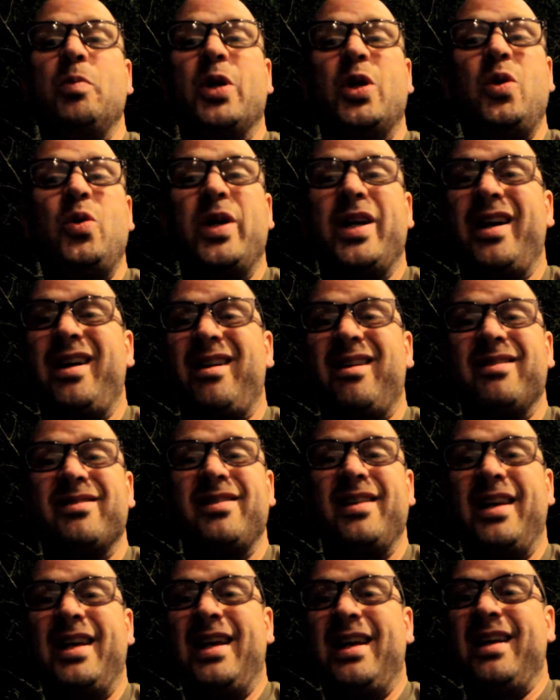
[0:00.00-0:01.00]
but who cares?
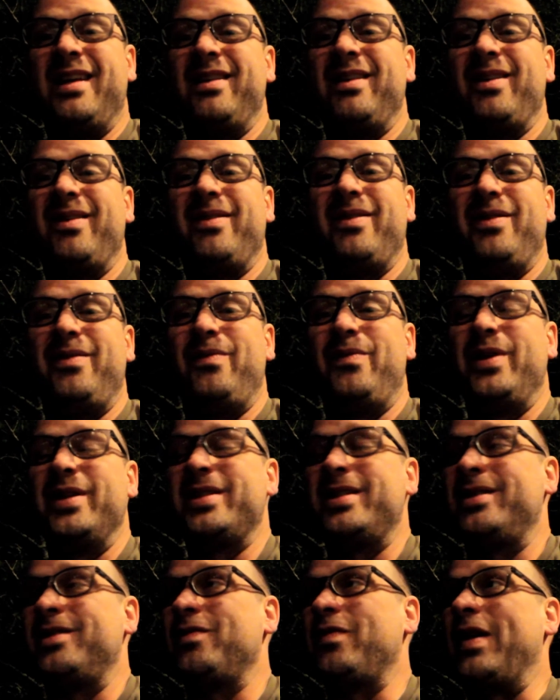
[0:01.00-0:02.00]

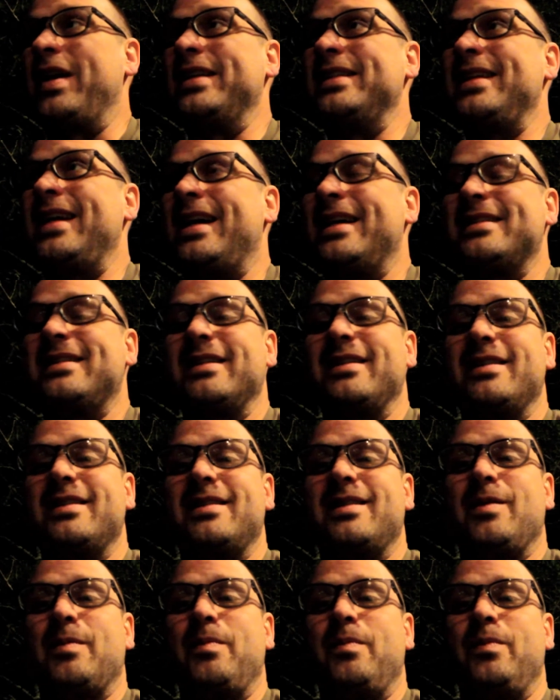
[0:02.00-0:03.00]
This is fantastic. This
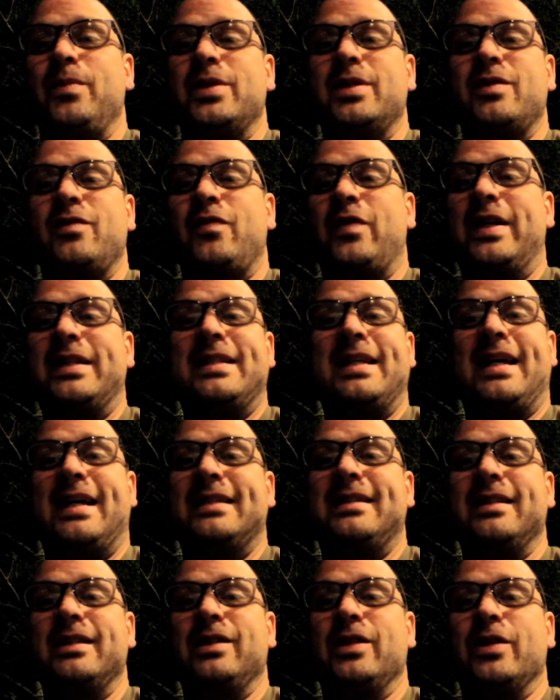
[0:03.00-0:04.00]
is a
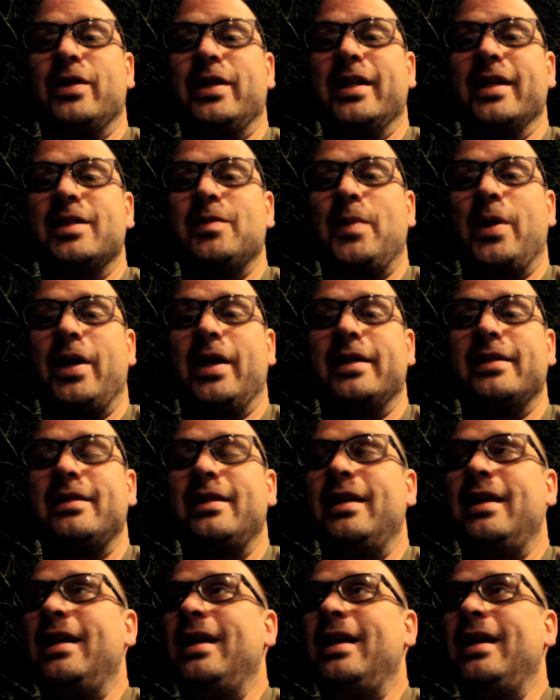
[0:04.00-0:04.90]
fantastic learning experience.